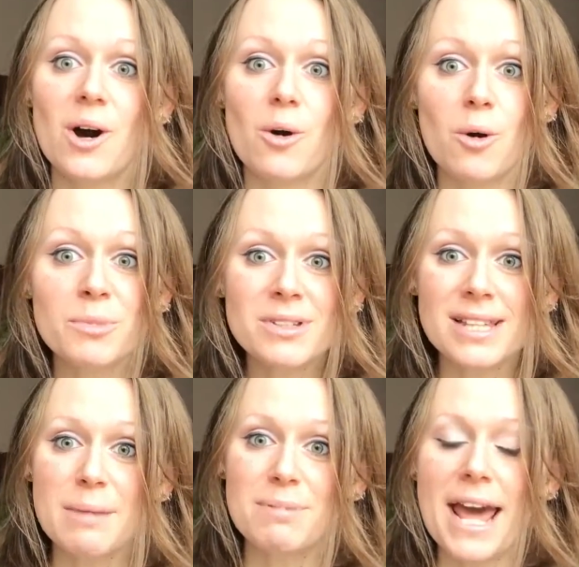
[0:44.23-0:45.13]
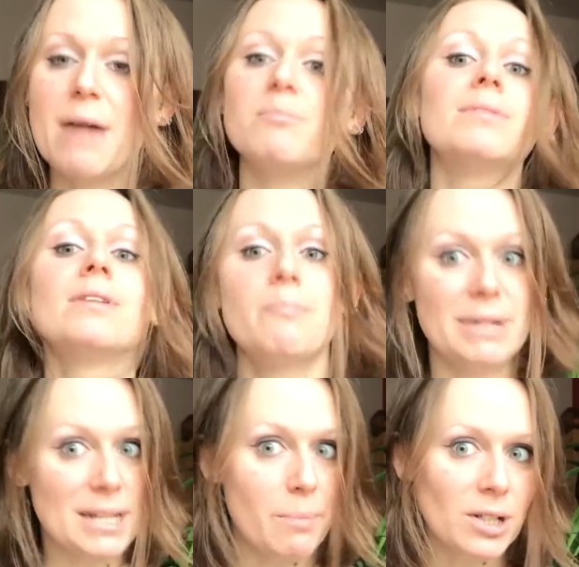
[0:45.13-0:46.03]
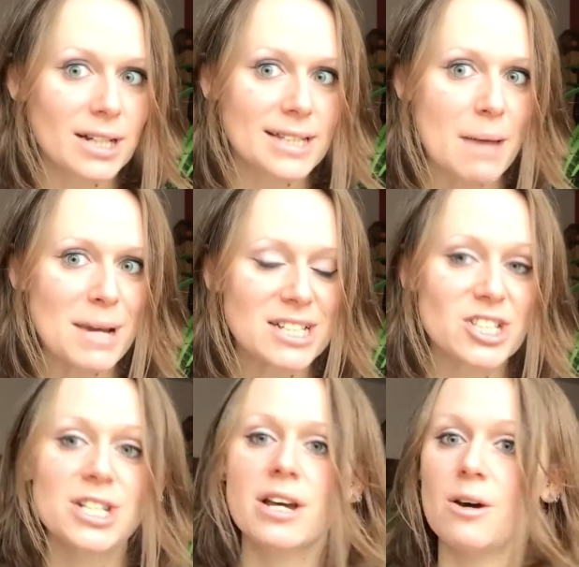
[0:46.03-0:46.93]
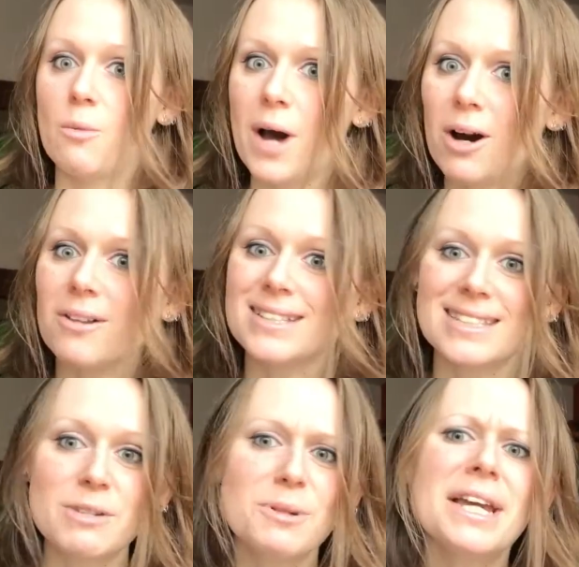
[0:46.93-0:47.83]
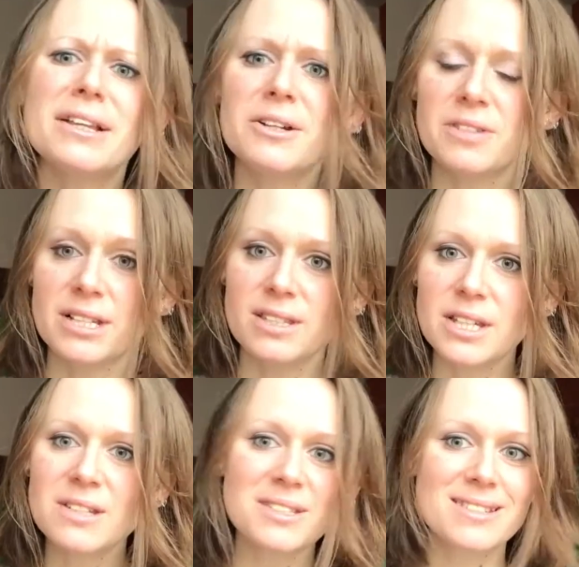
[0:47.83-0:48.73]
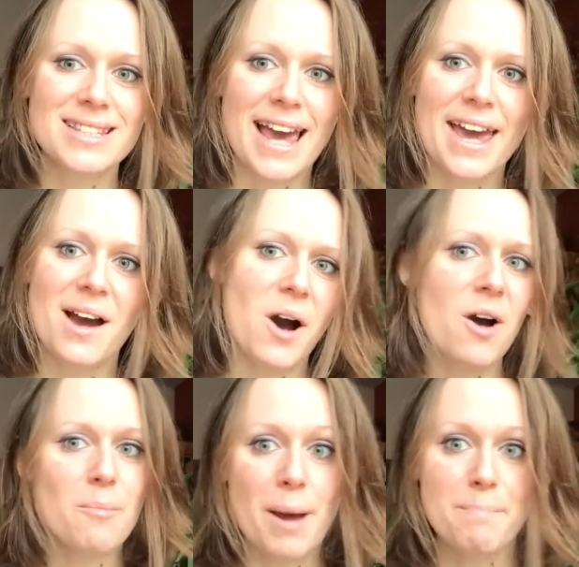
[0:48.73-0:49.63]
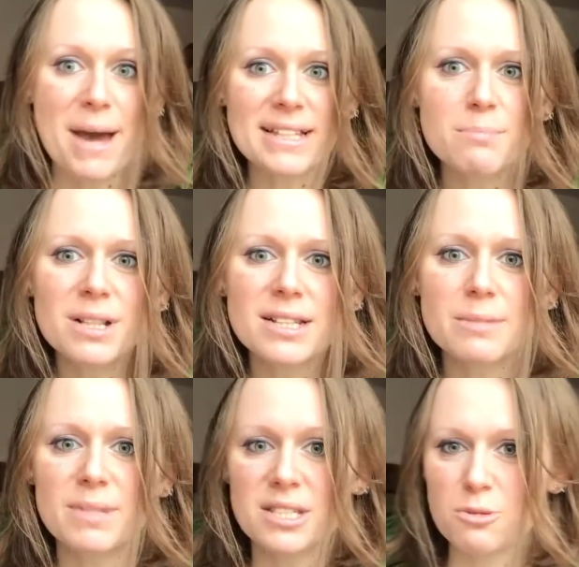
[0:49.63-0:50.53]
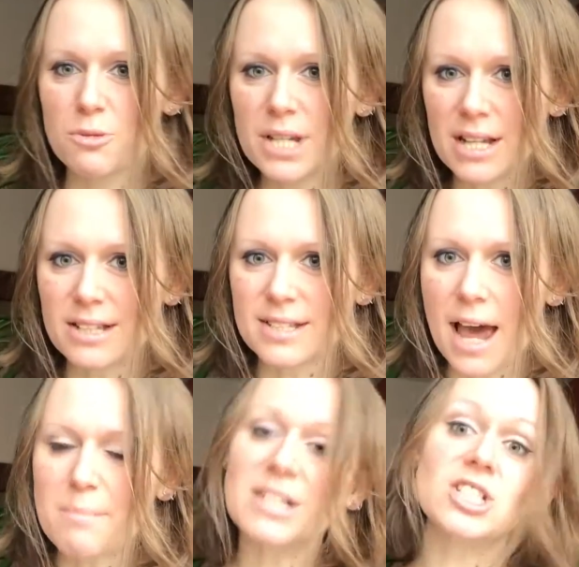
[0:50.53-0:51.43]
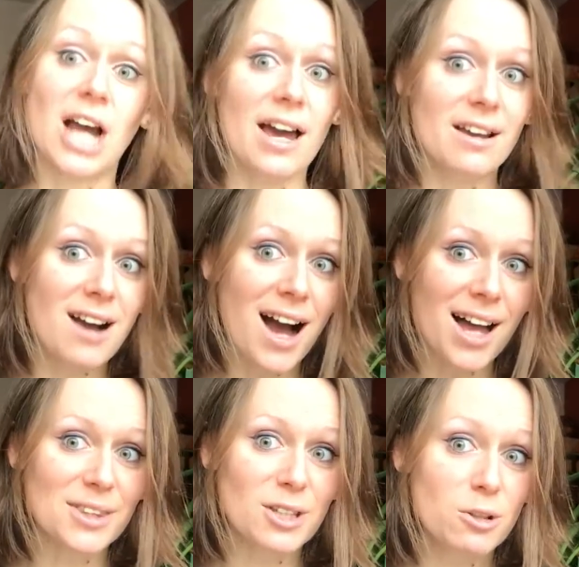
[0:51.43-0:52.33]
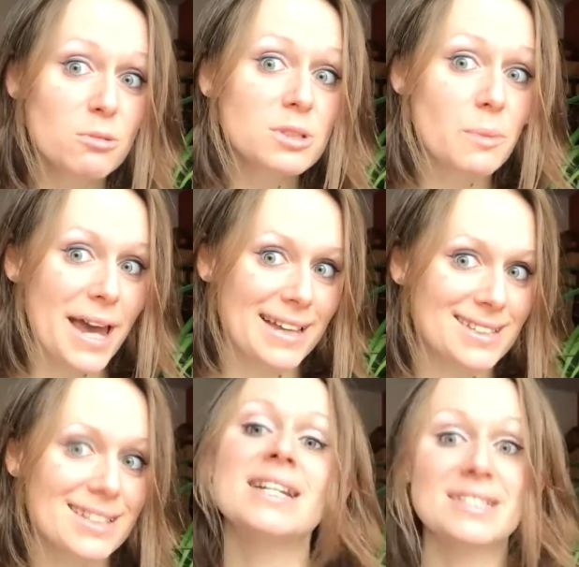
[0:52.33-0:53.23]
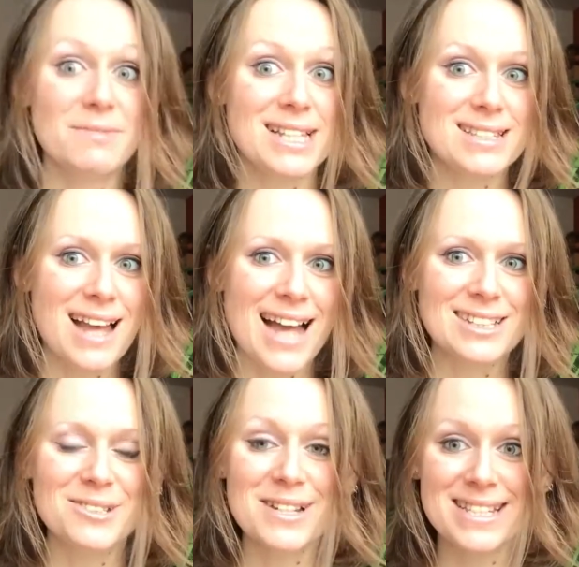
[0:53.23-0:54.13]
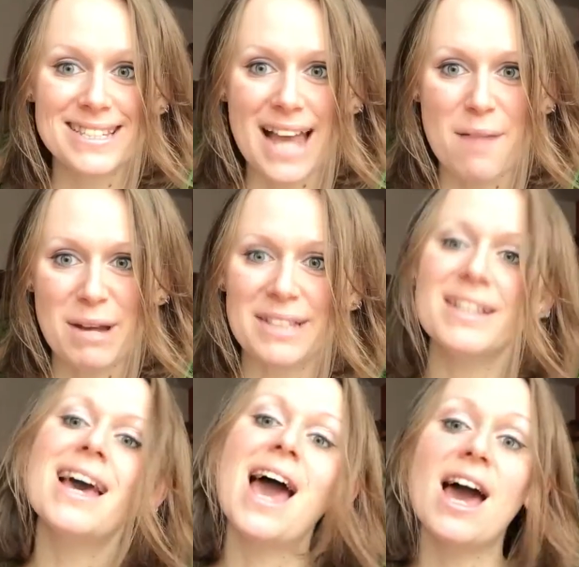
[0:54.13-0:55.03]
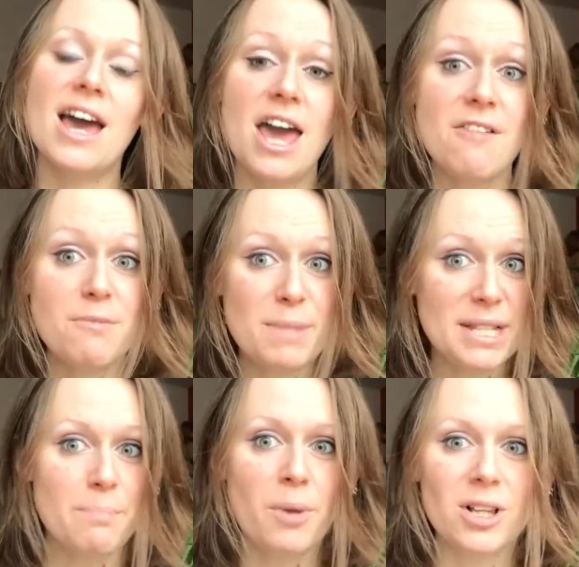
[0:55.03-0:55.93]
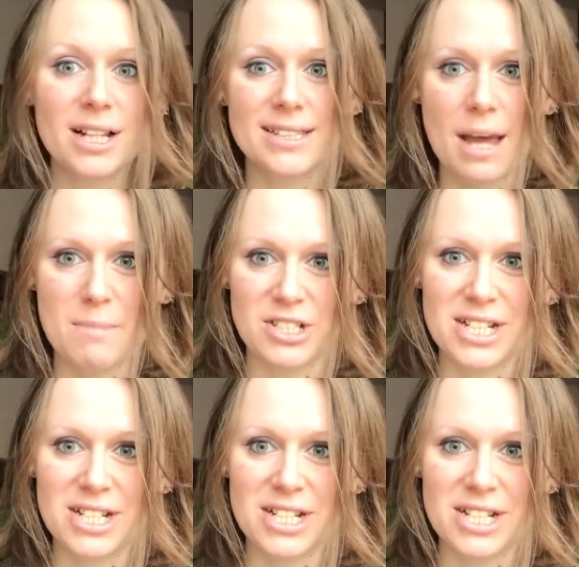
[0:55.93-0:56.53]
whom do they blame? Metabolic damage. Wow, that's a really good excuse to say, oh, my metabolism is really damaged, I can't lose weight. So we decided to examine if metabolic damage